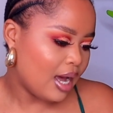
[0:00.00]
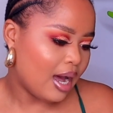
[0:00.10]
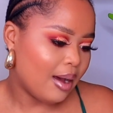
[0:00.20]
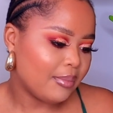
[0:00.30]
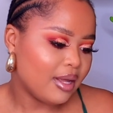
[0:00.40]

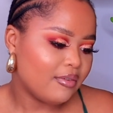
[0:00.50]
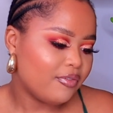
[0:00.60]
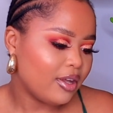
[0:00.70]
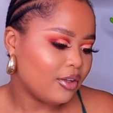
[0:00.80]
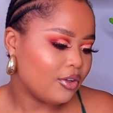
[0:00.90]

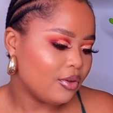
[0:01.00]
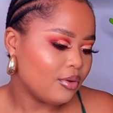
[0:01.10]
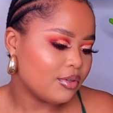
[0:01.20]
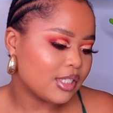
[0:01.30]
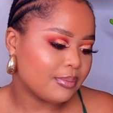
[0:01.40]

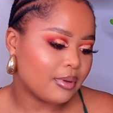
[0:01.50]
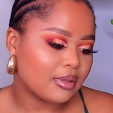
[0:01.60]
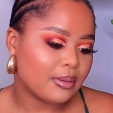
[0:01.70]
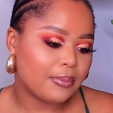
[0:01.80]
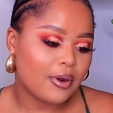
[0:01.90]
FAQs
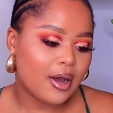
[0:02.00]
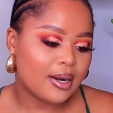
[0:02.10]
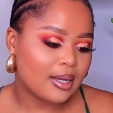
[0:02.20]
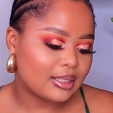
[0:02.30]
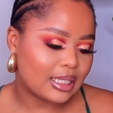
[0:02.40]
about the
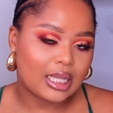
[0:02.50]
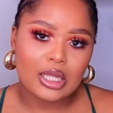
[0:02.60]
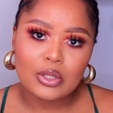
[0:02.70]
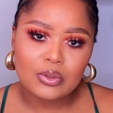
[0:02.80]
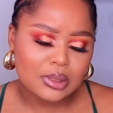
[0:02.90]
product and
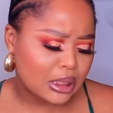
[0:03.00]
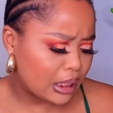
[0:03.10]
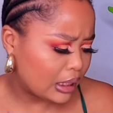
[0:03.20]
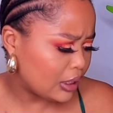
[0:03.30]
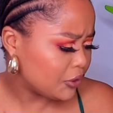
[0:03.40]
the
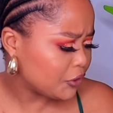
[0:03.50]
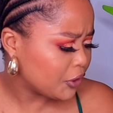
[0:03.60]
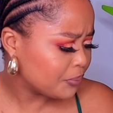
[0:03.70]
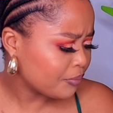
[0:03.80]
usage,